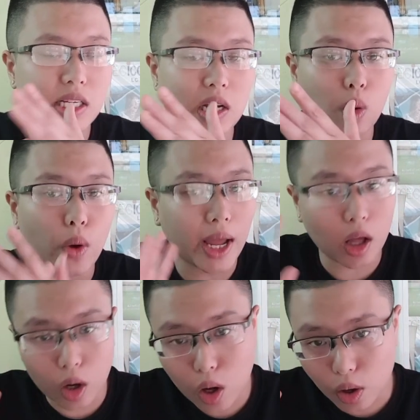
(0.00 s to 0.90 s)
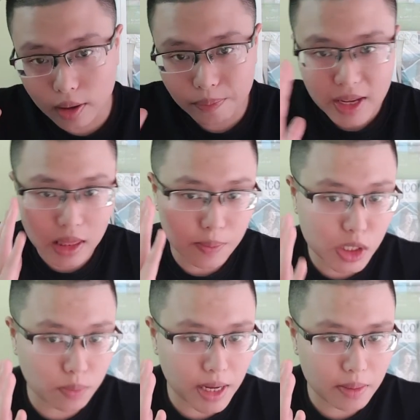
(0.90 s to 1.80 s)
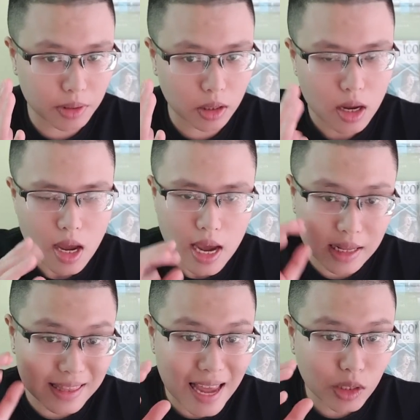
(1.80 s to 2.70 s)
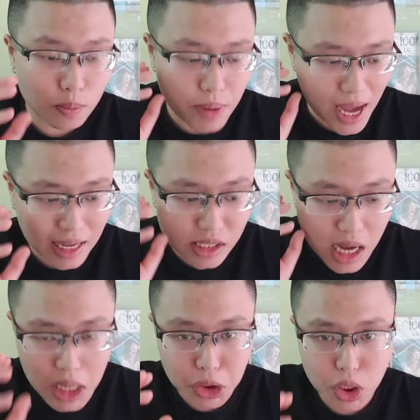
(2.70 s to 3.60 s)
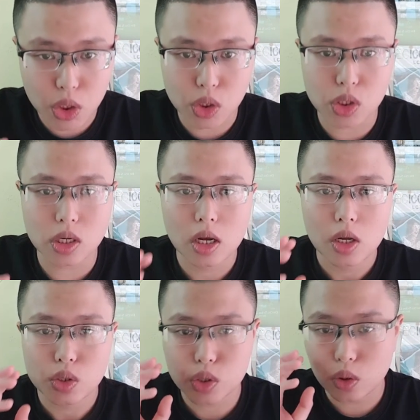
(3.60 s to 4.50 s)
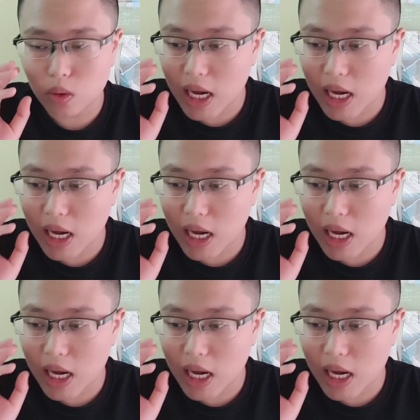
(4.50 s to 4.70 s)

a quick look at the piece of paper, and then you pay attention to